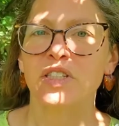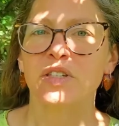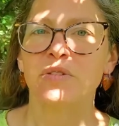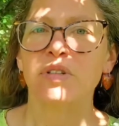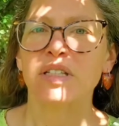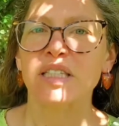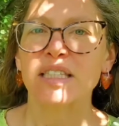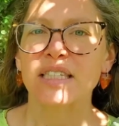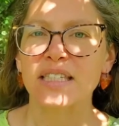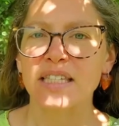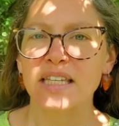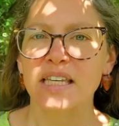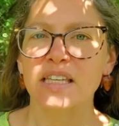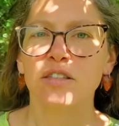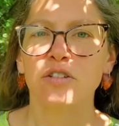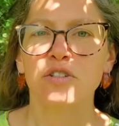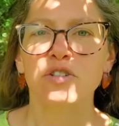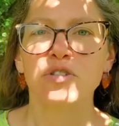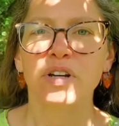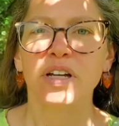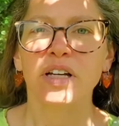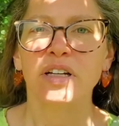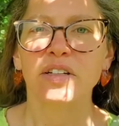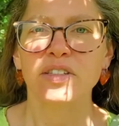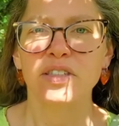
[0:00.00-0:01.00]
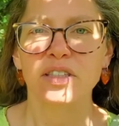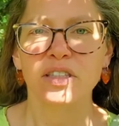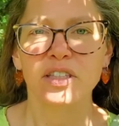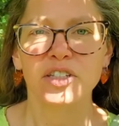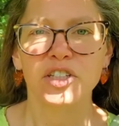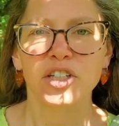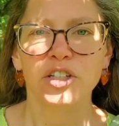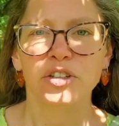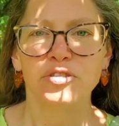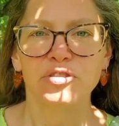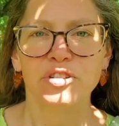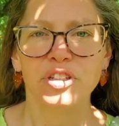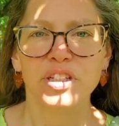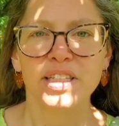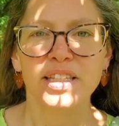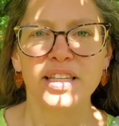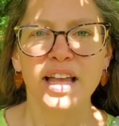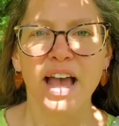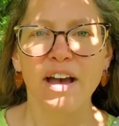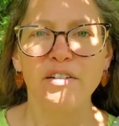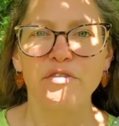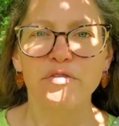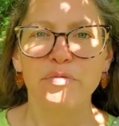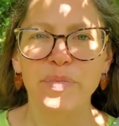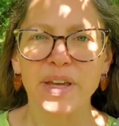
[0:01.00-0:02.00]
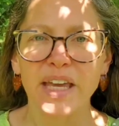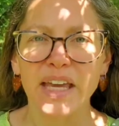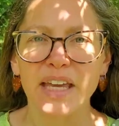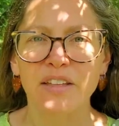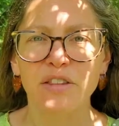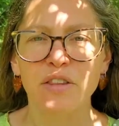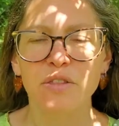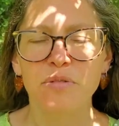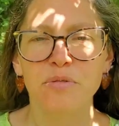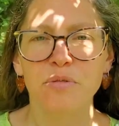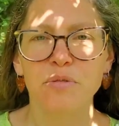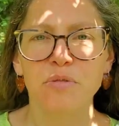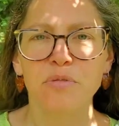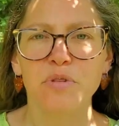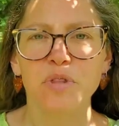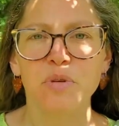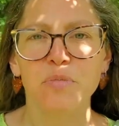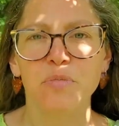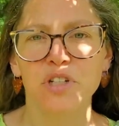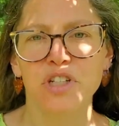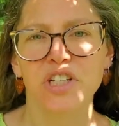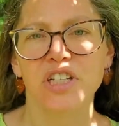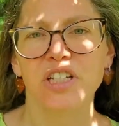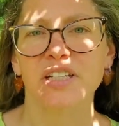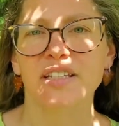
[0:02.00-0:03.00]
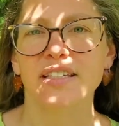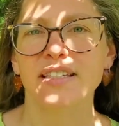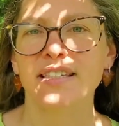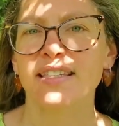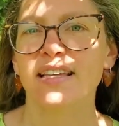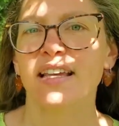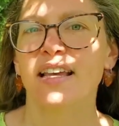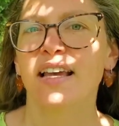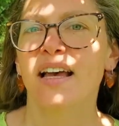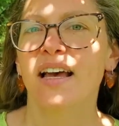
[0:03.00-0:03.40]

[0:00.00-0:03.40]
You can see the trails that the children have made through the bushes.